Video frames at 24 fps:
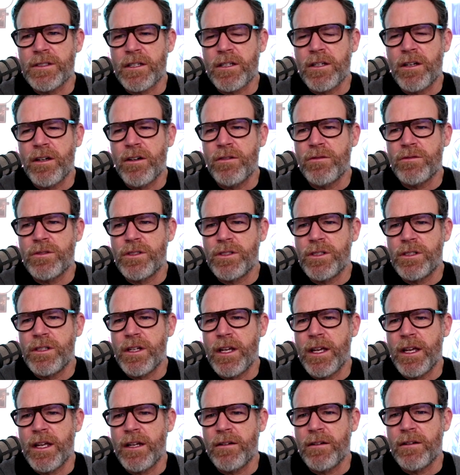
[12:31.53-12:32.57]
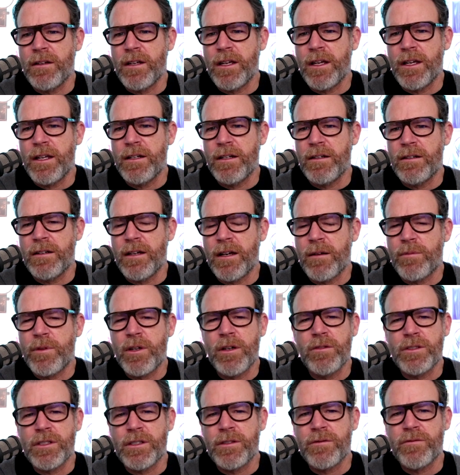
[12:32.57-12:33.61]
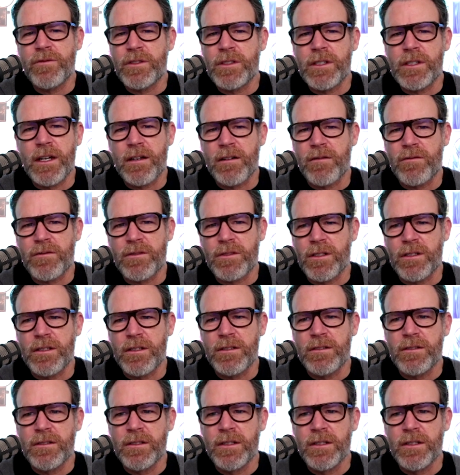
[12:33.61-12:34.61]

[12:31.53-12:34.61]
coach, and I'm coaching photographers on a